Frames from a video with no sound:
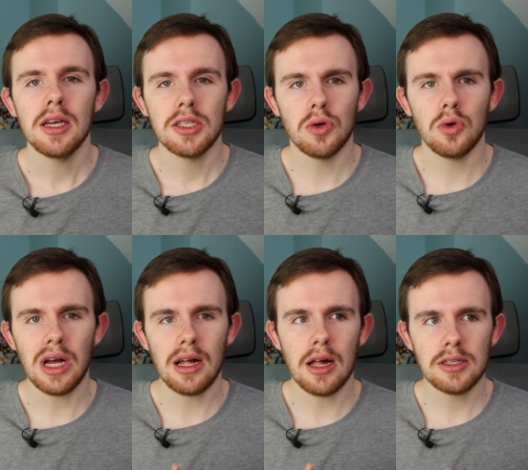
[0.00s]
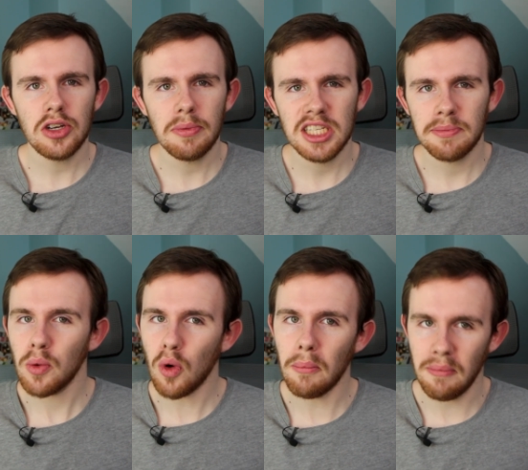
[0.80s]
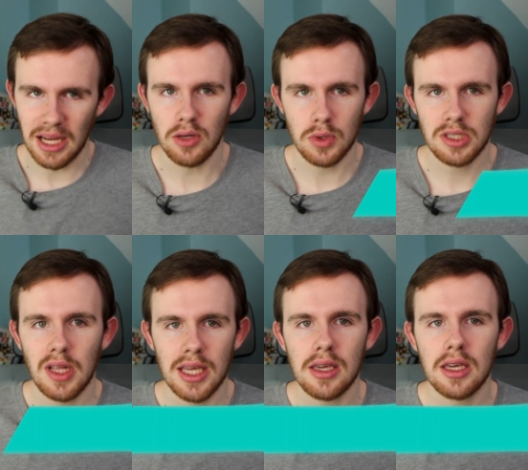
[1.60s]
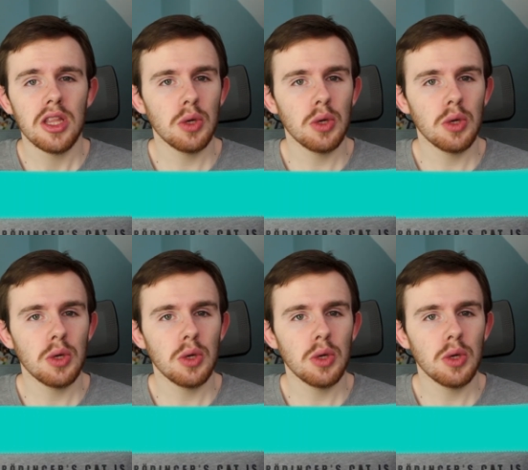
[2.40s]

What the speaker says: so I'll tell you a bit about what mine was like.